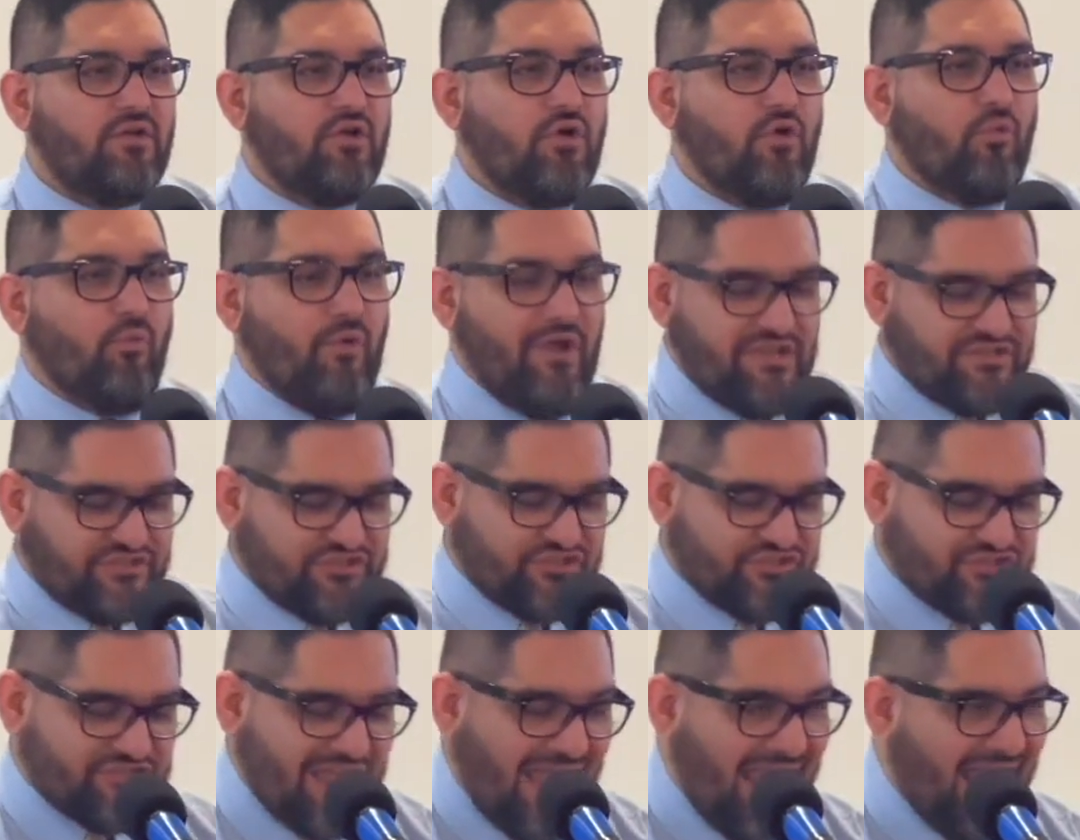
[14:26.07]
We
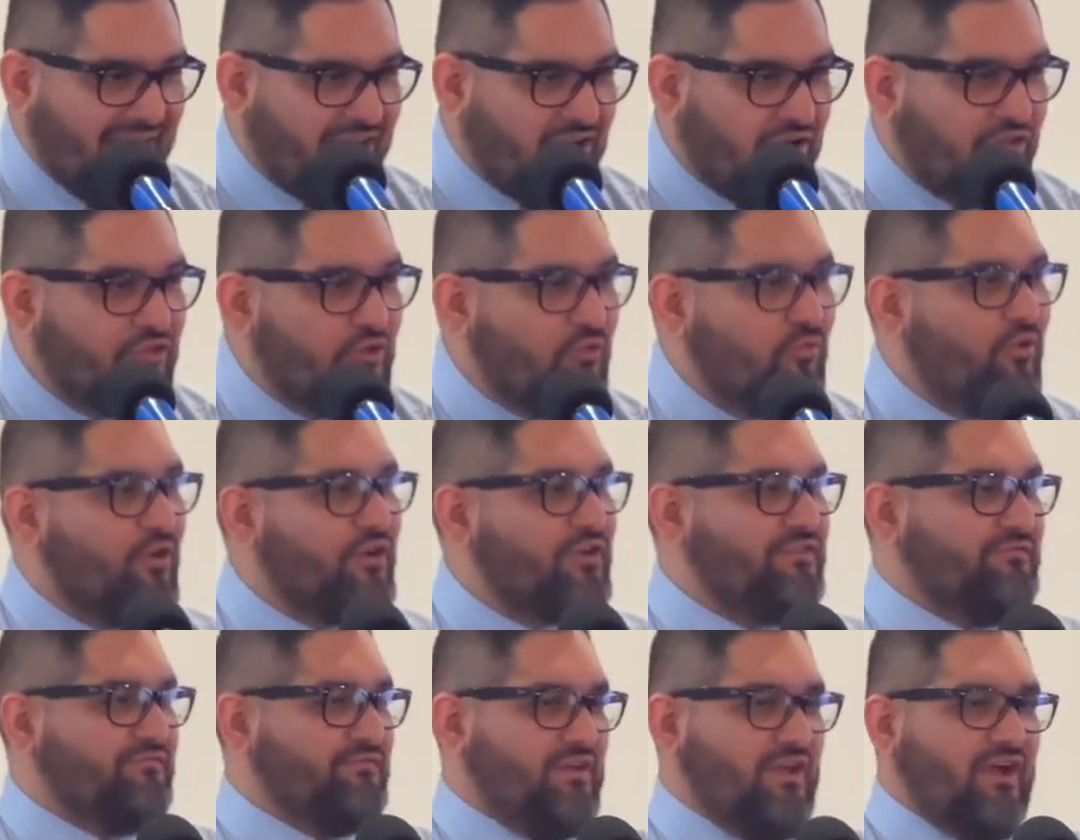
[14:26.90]
stand on the
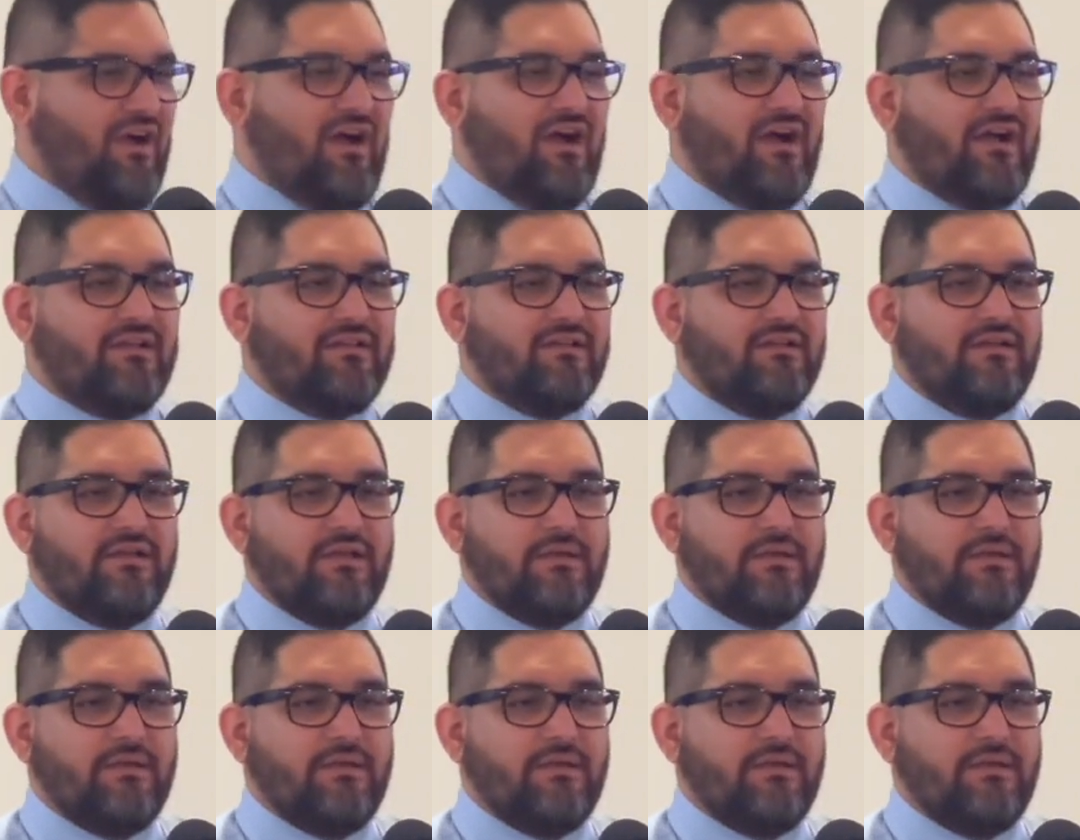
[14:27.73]
word of God,